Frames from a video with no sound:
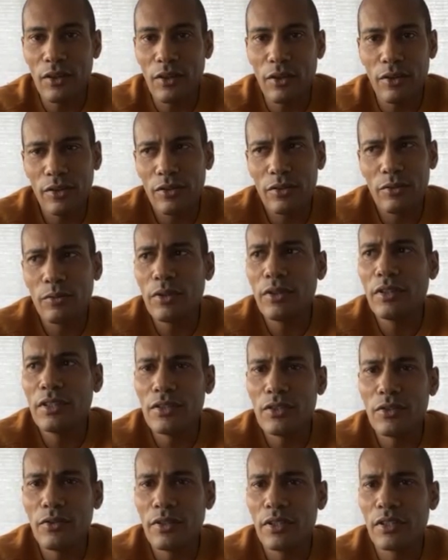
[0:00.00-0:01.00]
all you're really
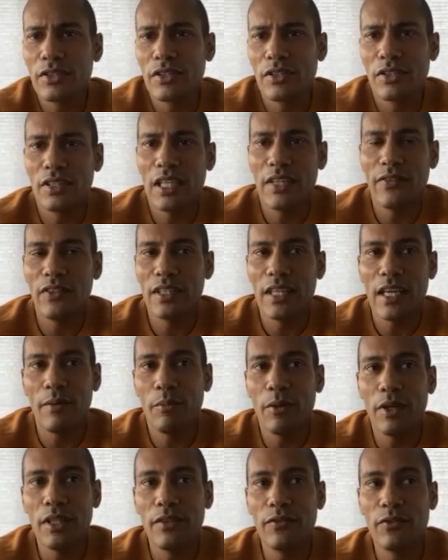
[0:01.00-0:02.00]
doing is just saving that
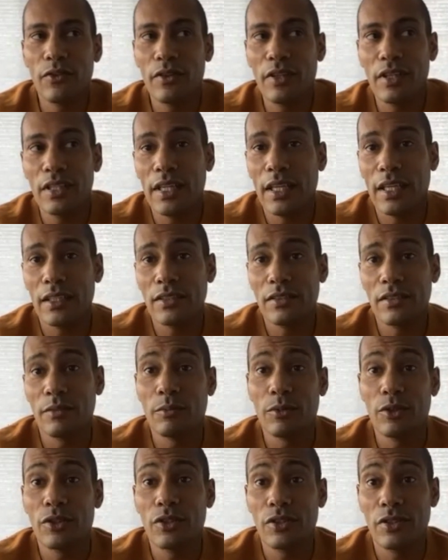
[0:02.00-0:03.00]
money for the next
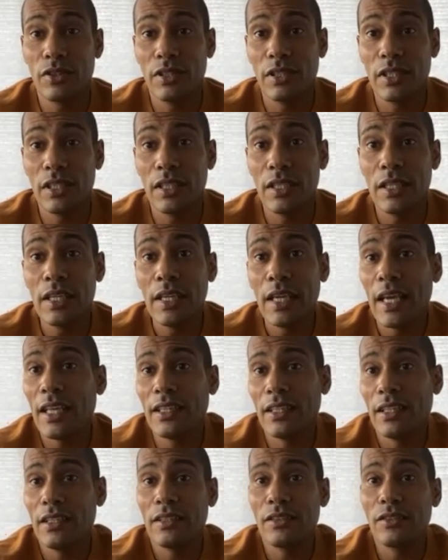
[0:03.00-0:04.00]
emergency and
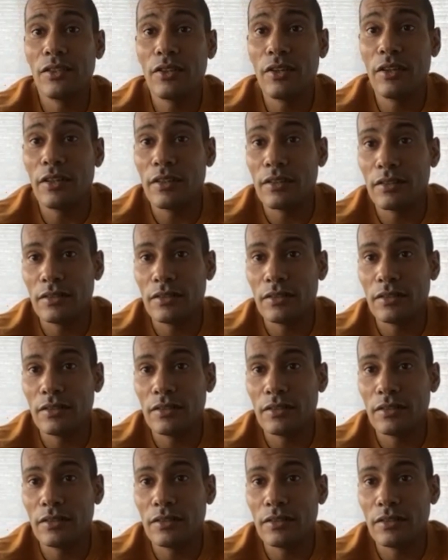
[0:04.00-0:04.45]
then it's gone.